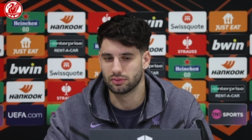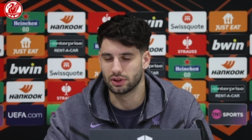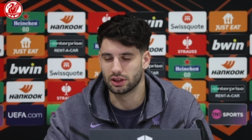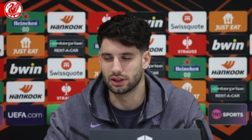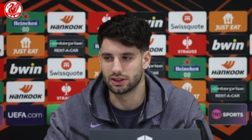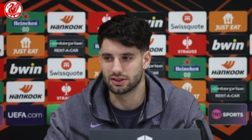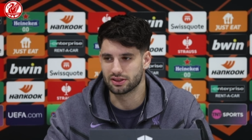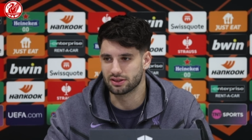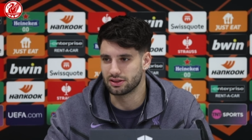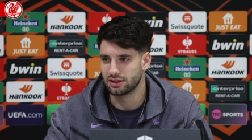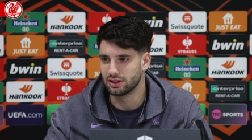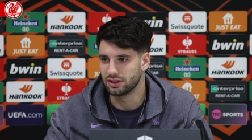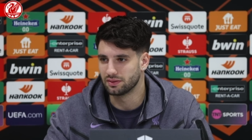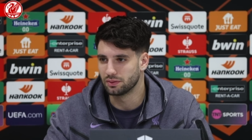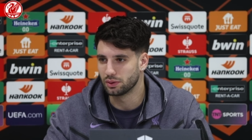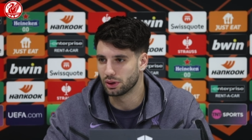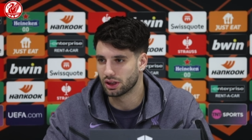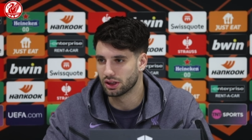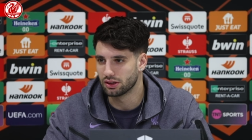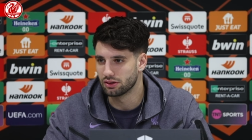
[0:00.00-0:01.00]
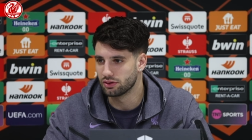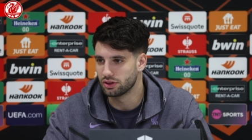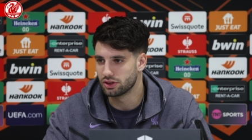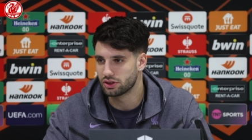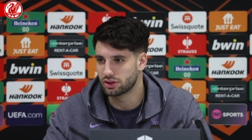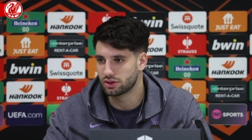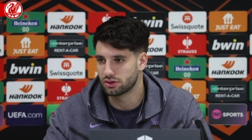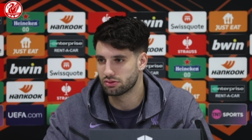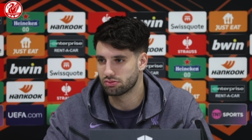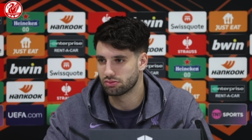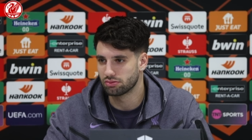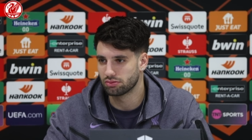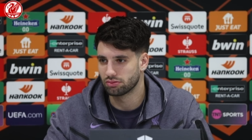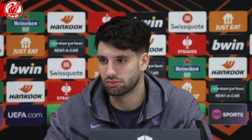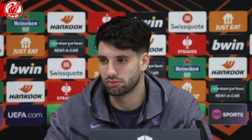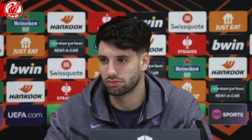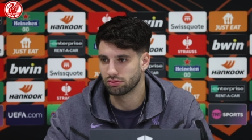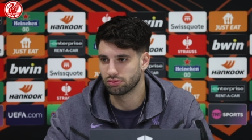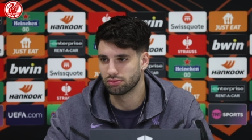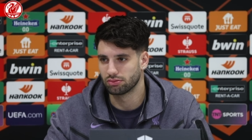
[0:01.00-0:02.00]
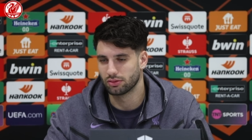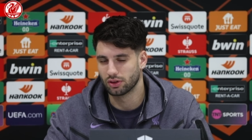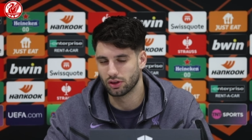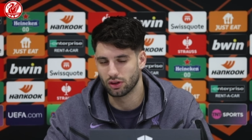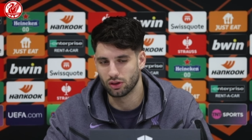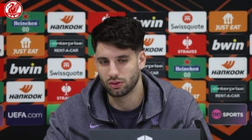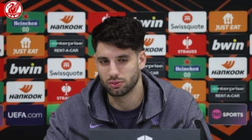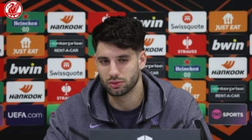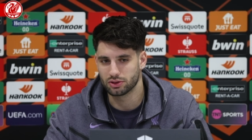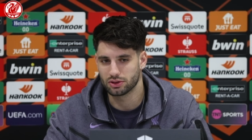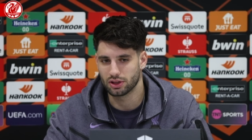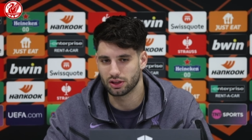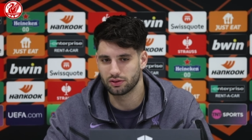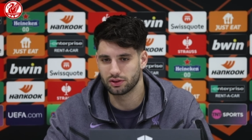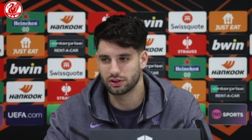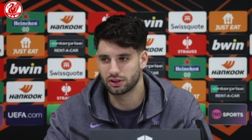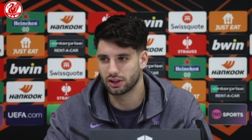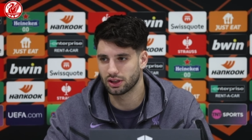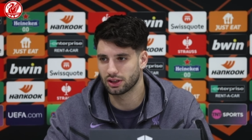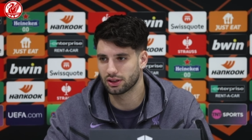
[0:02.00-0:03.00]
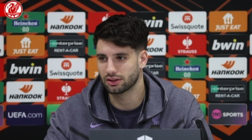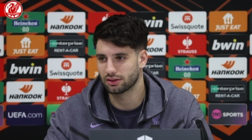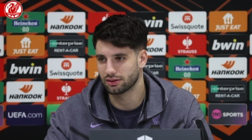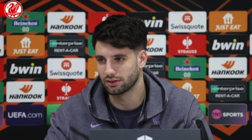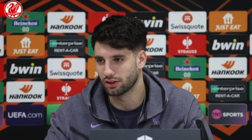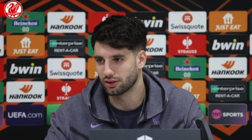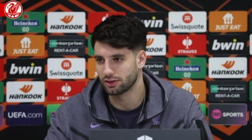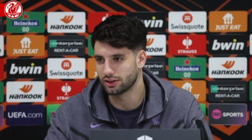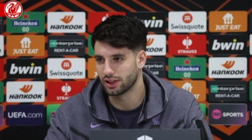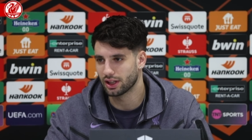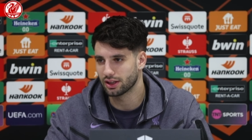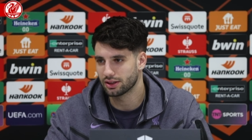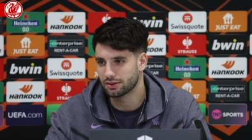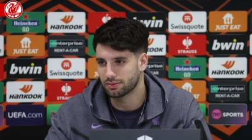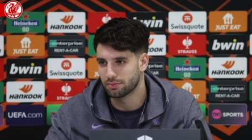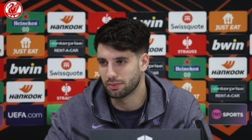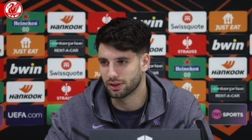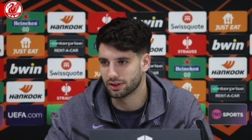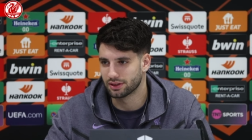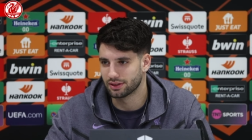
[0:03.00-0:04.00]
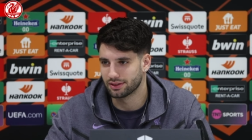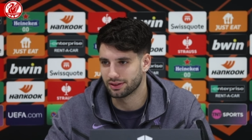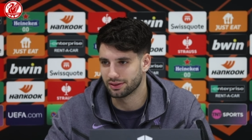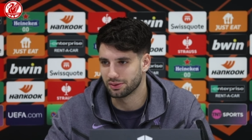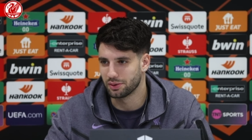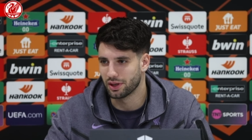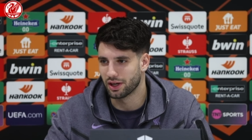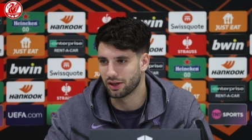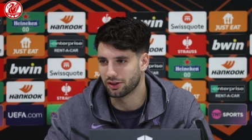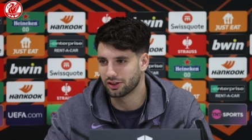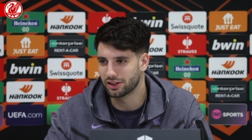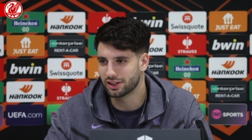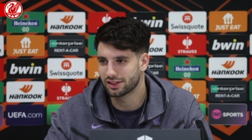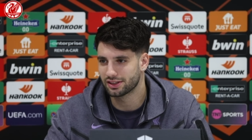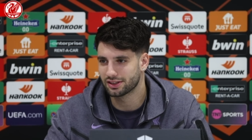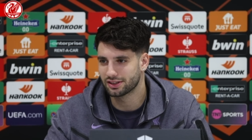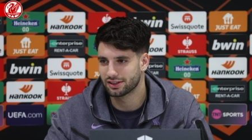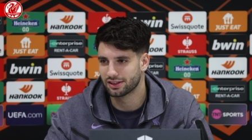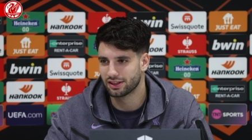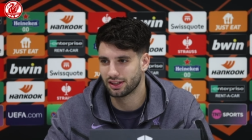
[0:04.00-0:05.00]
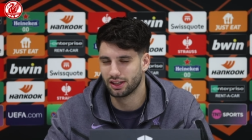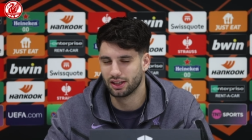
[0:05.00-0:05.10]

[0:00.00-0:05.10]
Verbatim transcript: that as a team we can reach almost everything. Not yet, but we are on it.